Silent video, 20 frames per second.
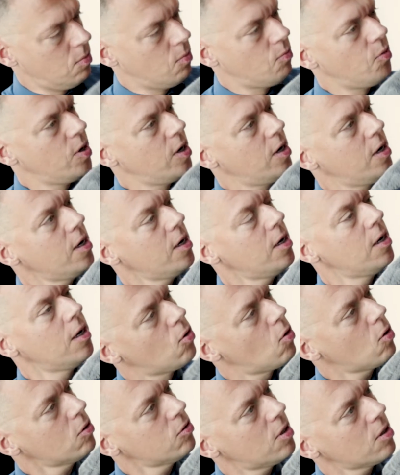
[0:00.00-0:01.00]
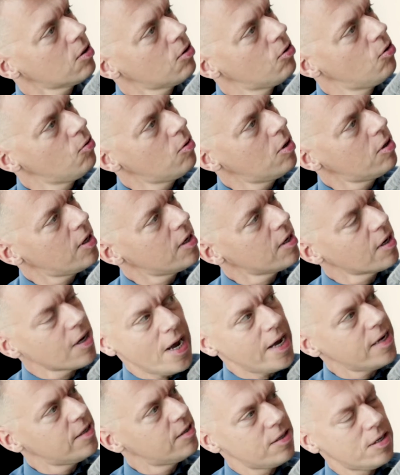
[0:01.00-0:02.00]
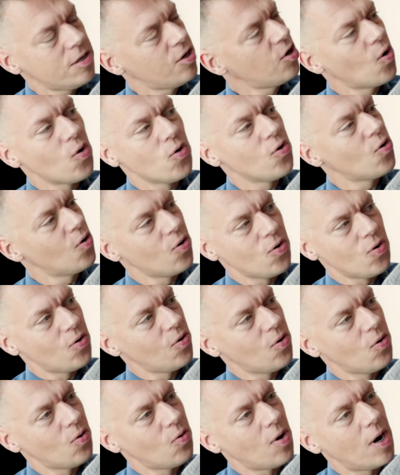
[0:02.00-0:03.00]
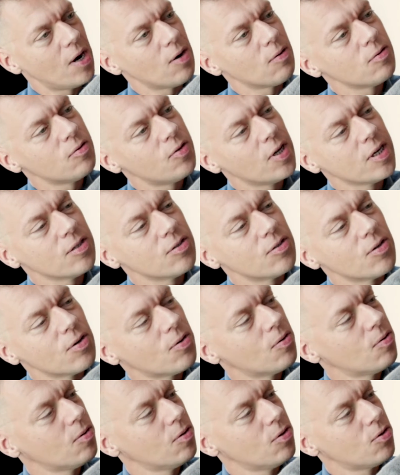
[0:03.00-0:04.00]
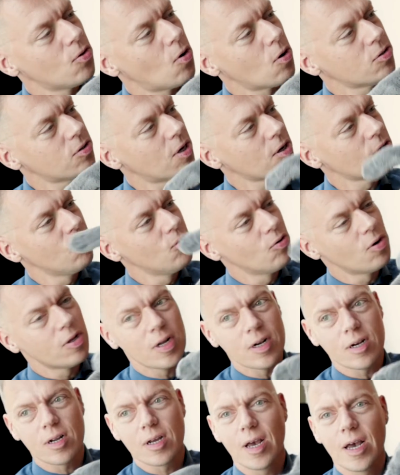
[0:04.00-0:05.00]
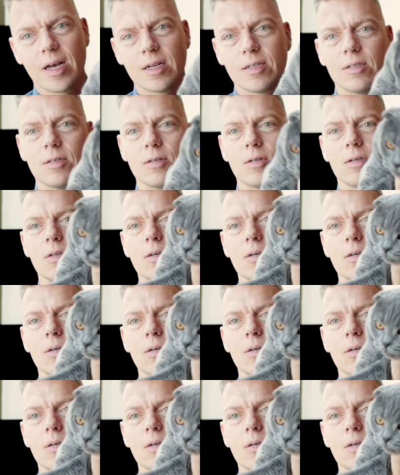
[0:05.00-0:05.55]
Really? Dogs are cuter than cats? No, I don't think so. Dogs are cuter than cats.